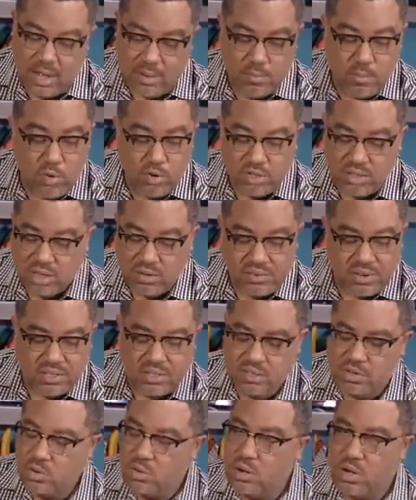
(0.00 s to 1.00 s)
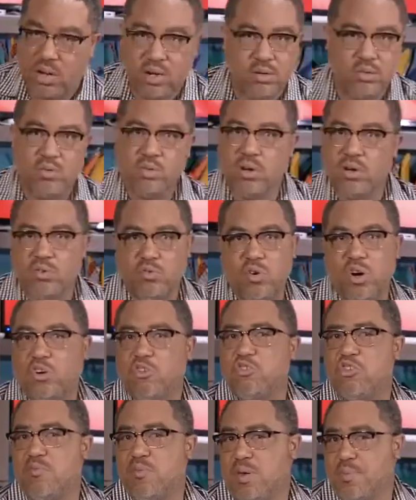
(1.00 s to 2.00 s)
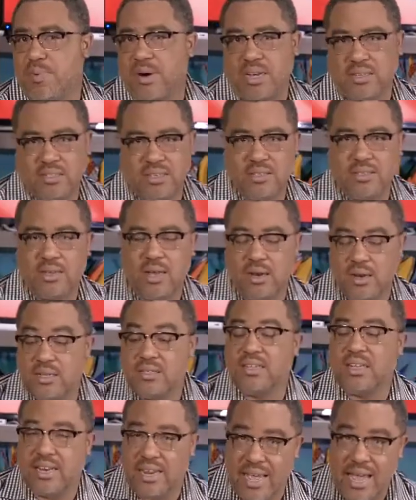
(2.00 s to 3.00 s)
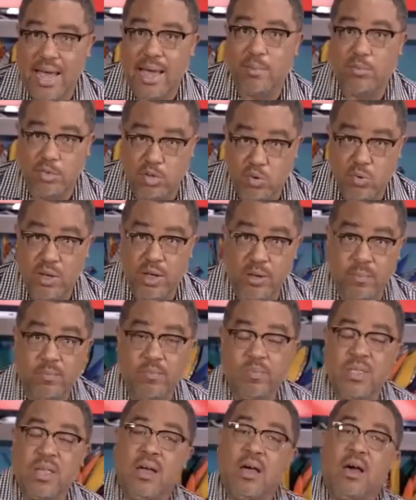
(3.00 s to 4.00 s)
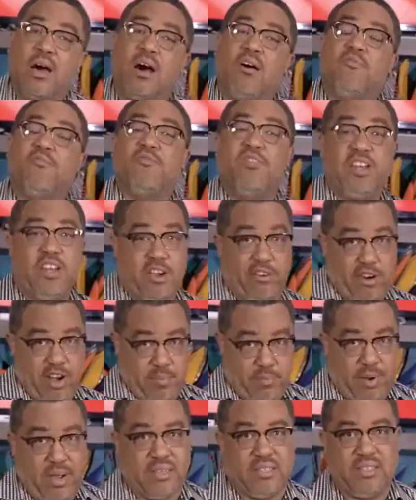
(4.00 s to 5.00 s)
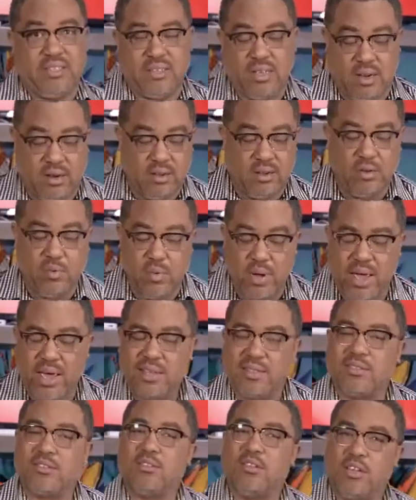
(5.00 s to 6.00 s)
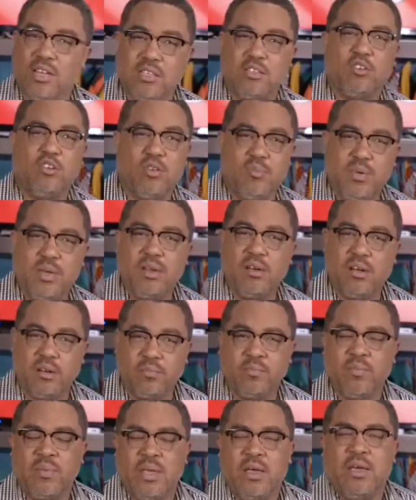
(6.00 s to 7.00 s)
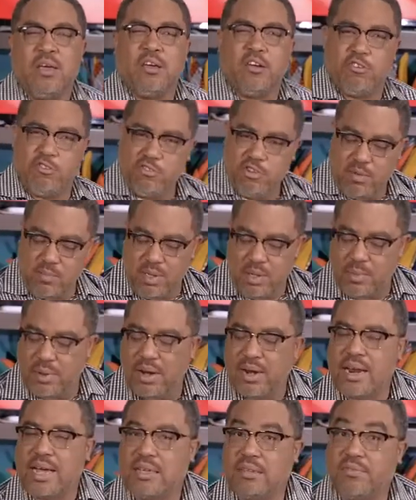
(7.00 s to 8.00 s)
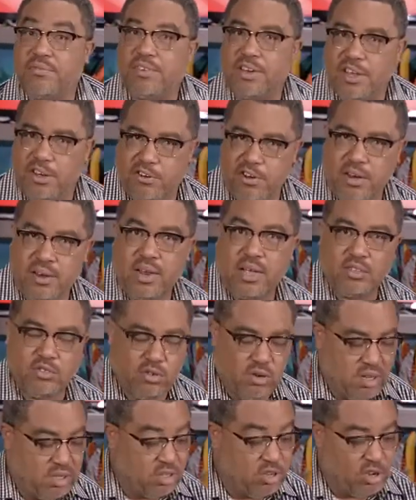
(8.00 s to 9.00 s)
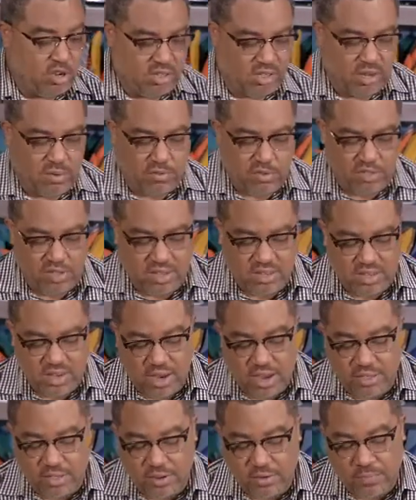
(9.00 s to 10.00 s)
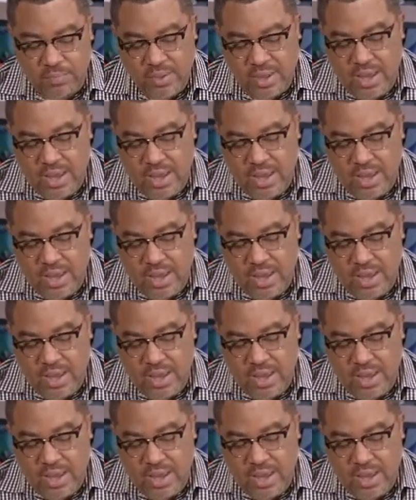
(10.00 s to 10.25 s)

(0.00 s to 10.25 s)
Most of us do a creamy pasta salad. Today I'm doing a vinaigrette pasta salad where it's going to be not creamy but a nice vinaigrette that's going to toss everything together.